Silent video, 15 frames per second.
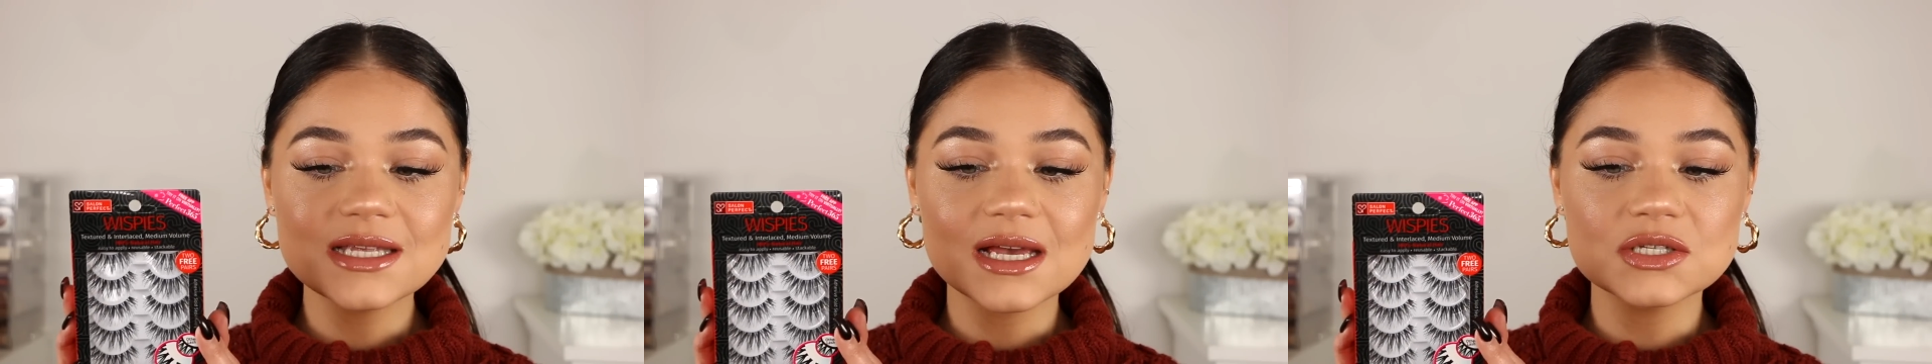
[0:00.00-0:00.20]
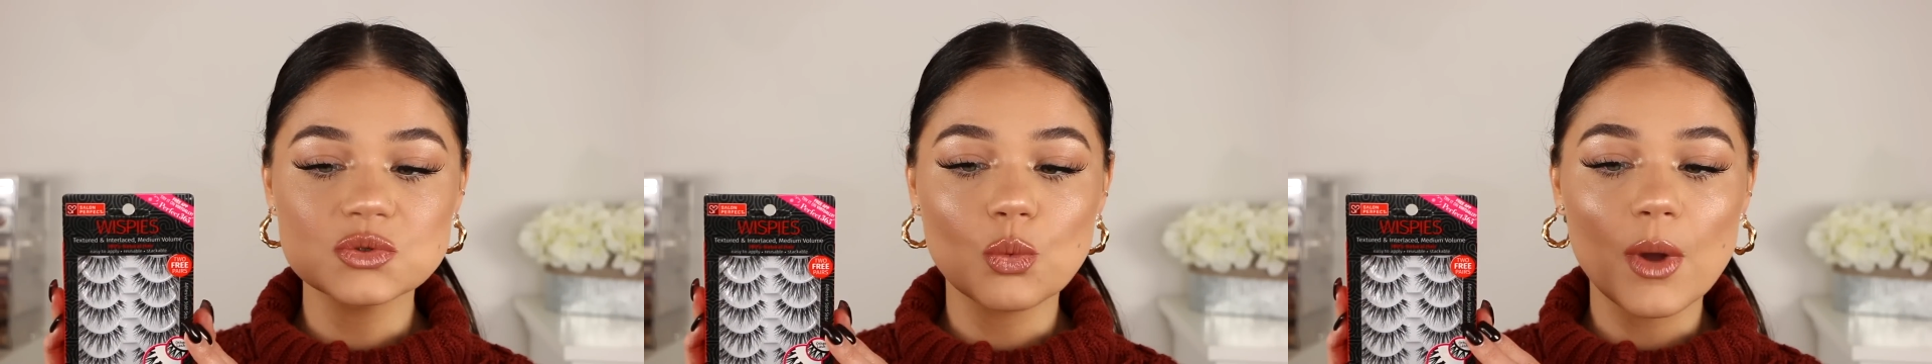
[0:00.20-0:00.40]

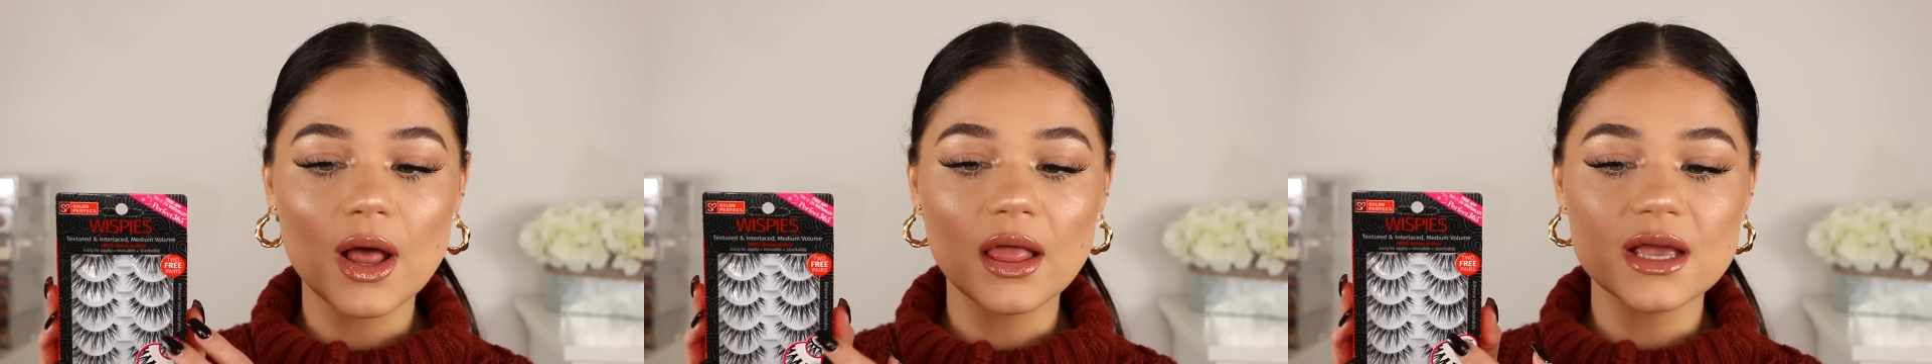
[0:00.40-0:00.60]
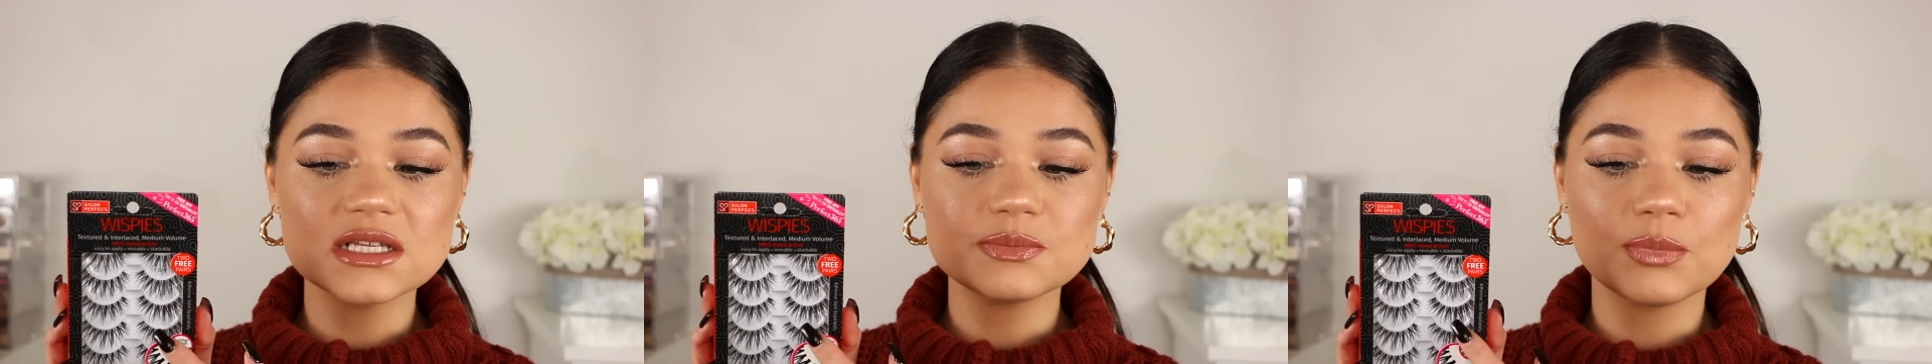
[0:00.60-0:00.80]
as
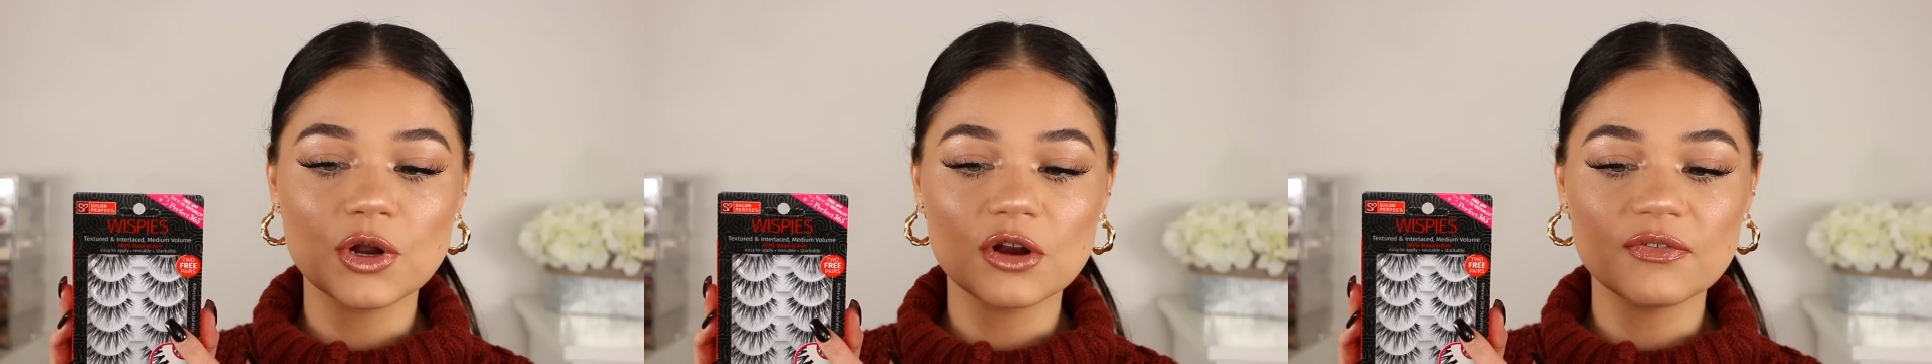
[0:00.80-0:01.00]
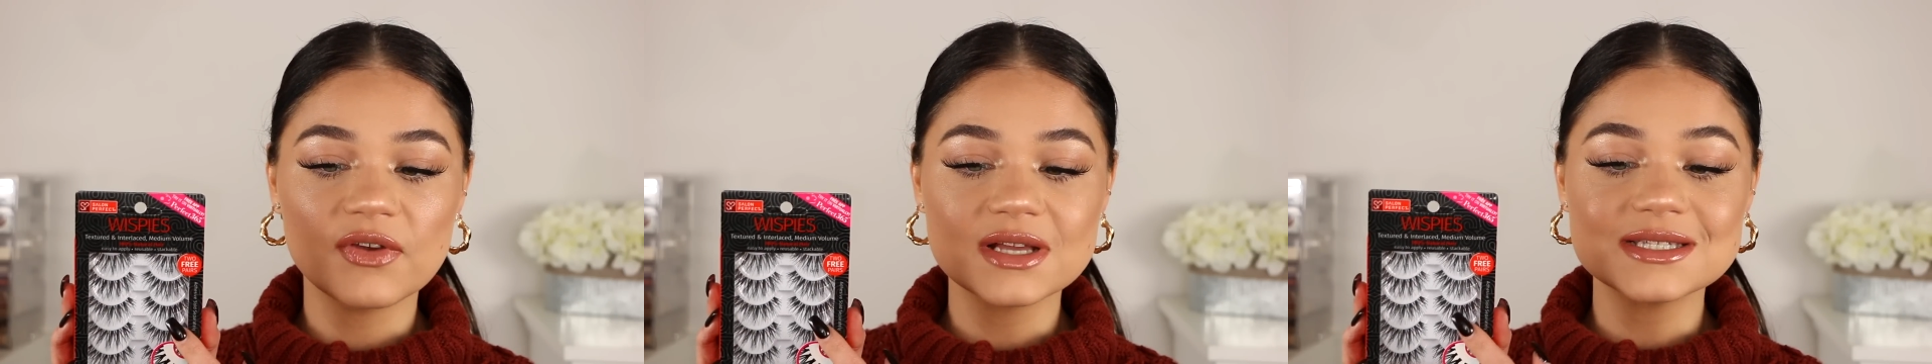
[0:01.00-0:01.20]
well as
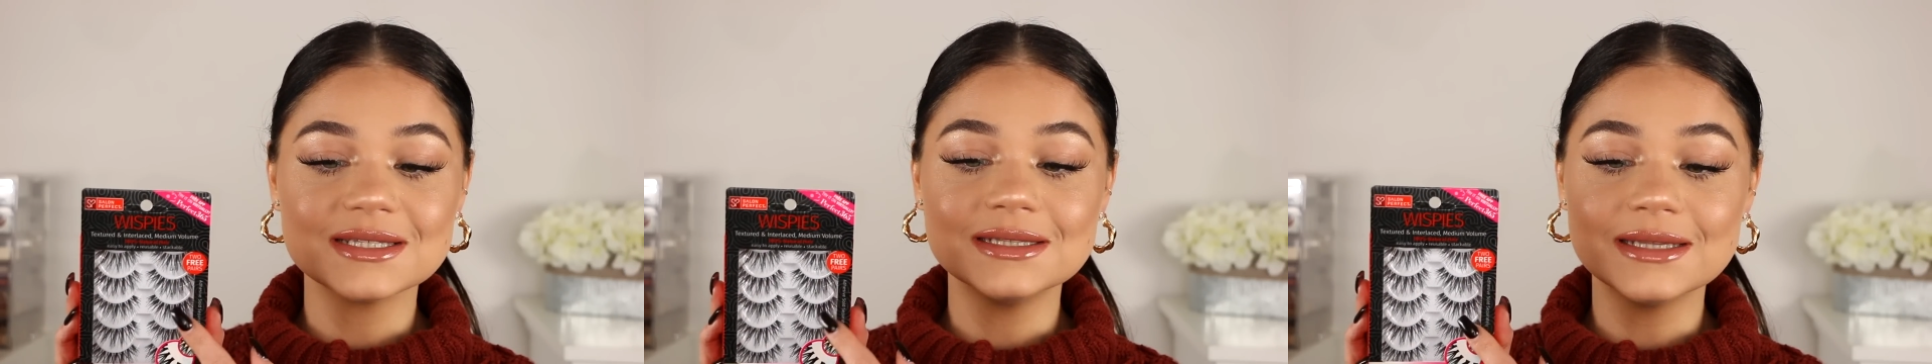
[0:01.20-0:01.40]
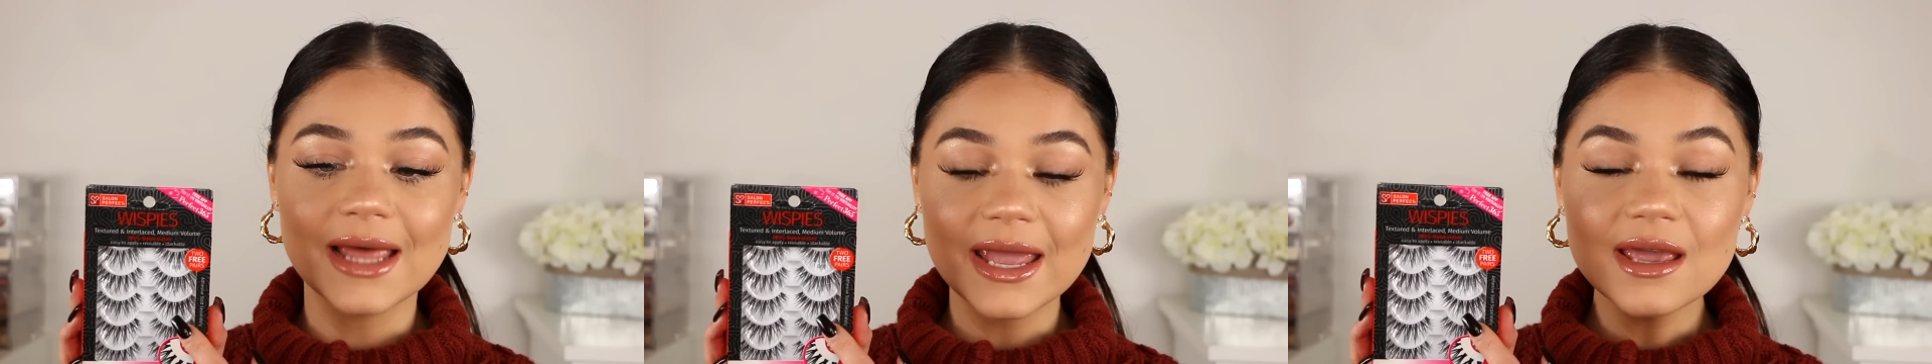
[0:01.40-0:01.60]
perfect
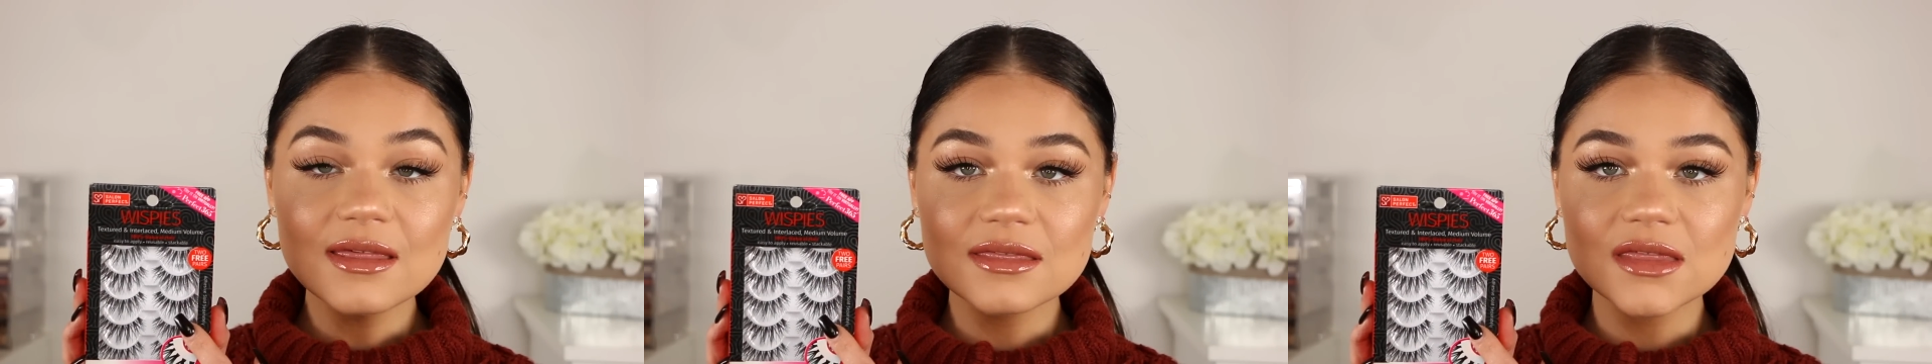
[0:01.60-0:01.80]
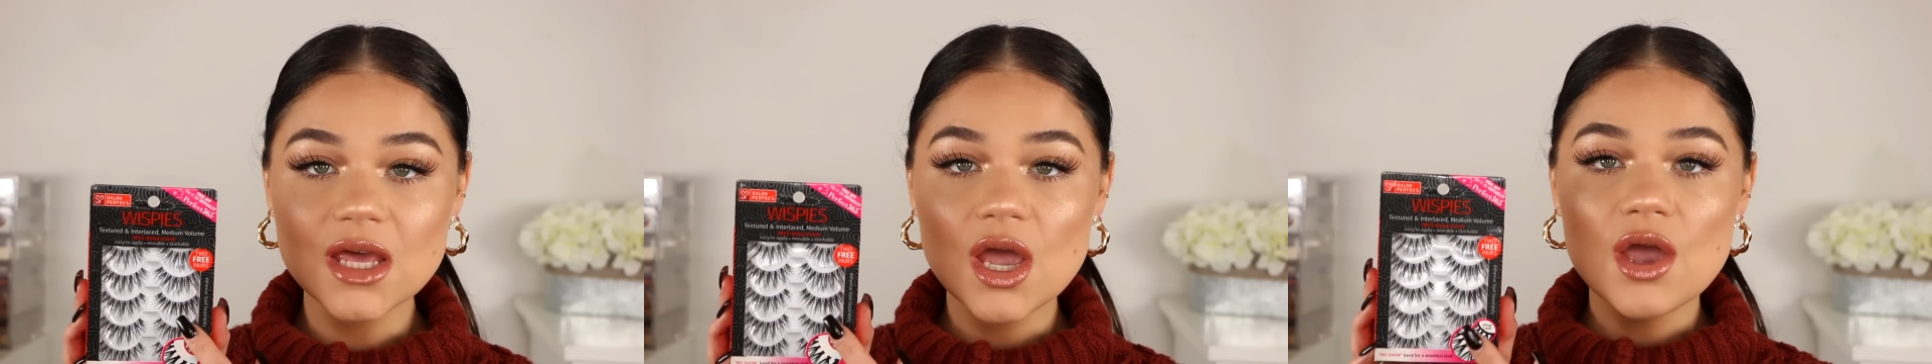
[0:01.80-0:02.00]

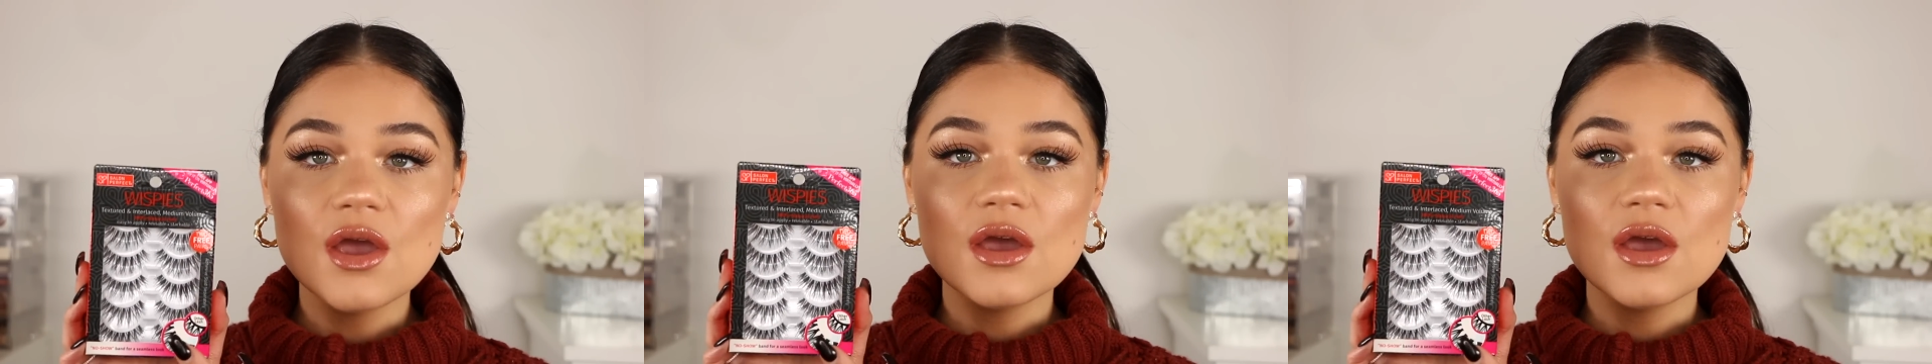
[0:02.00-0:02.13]
length